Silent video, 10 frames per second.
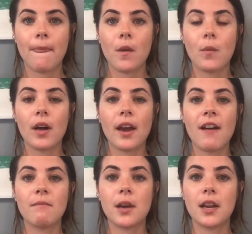While I
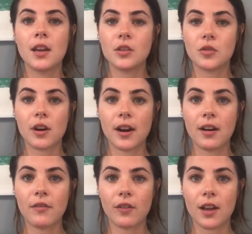have many
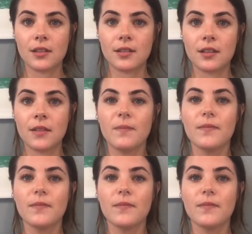extraordinary friends